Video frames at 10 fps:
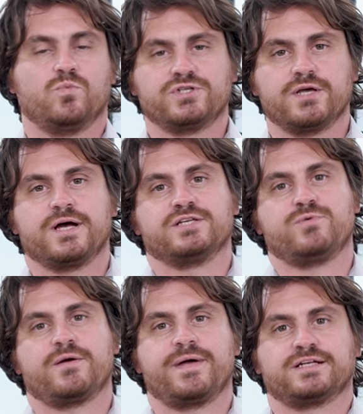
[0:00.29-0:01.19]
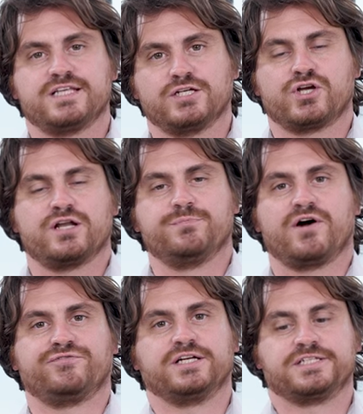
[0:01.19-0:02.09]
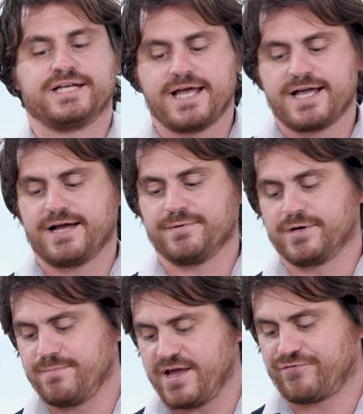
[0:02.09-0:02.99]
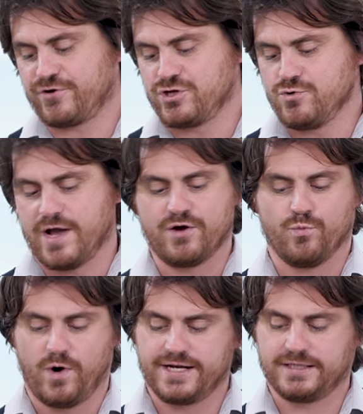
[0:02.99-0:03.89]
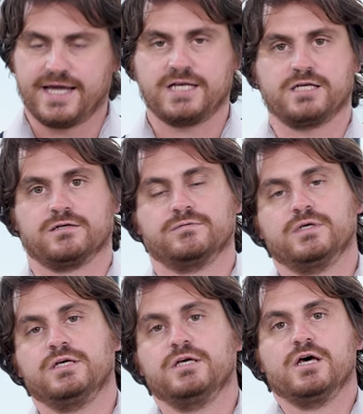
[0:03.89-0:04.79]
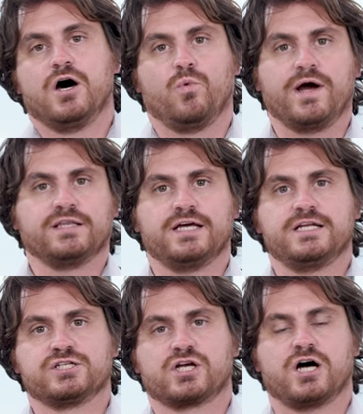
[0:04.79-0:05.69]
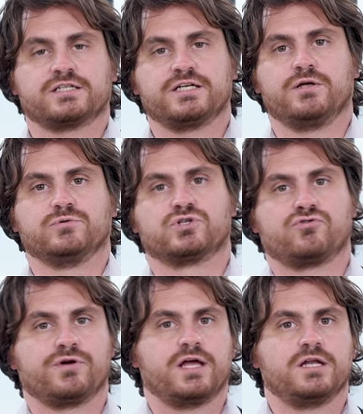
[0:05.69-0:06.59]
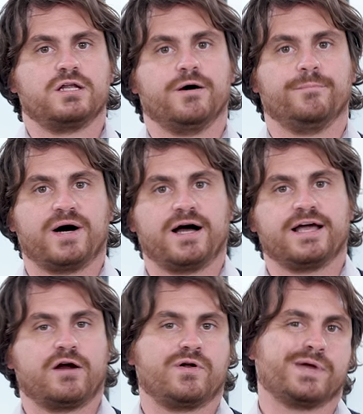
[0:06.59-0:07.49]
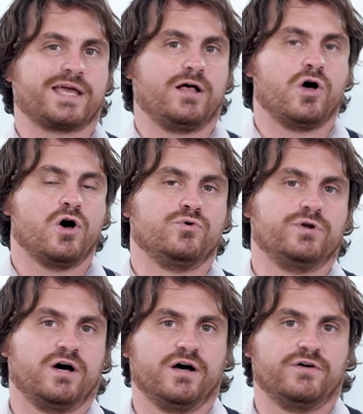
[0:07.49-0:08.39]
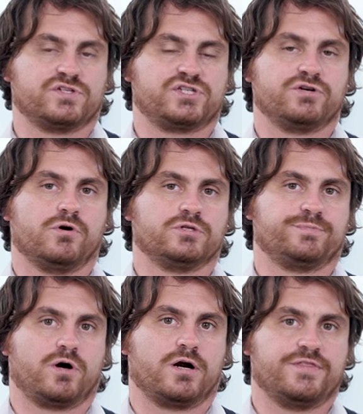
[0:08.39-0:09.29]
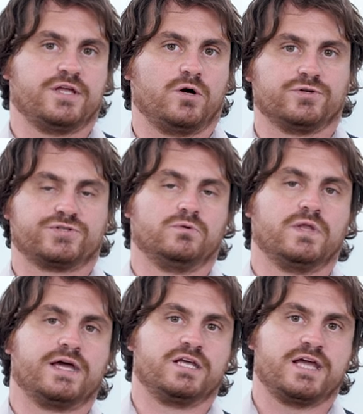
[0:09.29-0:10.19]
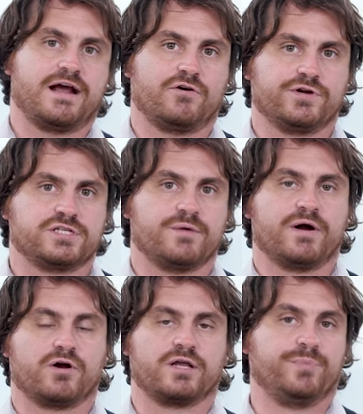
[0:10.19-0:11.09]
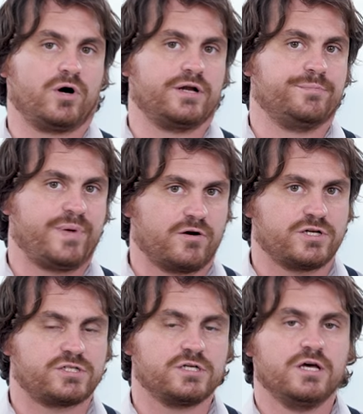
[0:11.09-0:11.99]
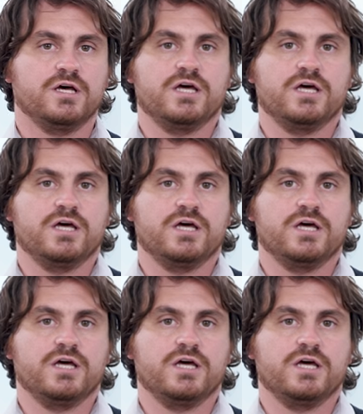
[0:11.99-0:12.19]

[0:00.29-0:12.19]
What's up, guys? Welcome back to the Educated Barfly. Today I'm going to make for you a White Lady. A White Lady is a cocktail that was created by Harry McElhone of Ciro's Bar and then also Lady Harry's American Bar in Paris.